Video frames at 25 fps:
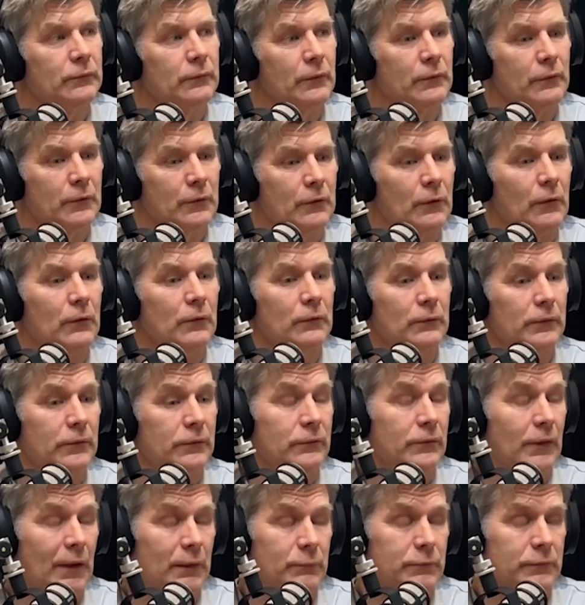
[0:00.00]
So the goal
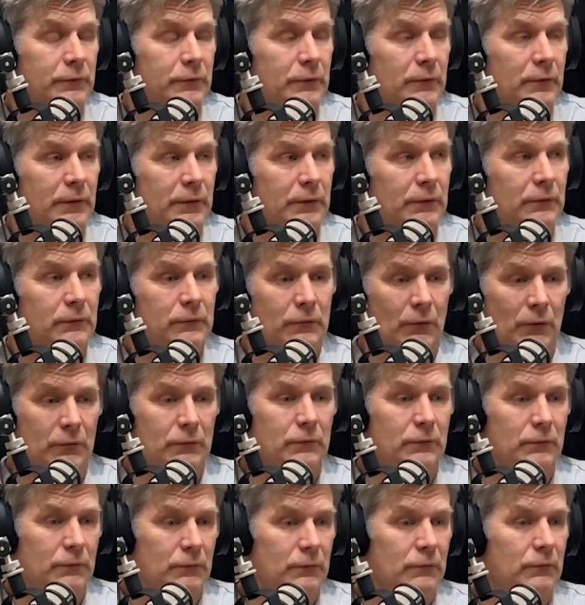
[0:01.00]
is absolutely
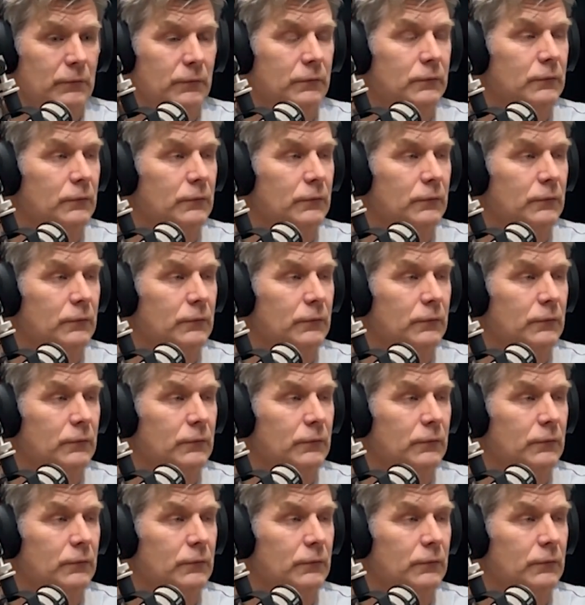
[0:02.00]
don't use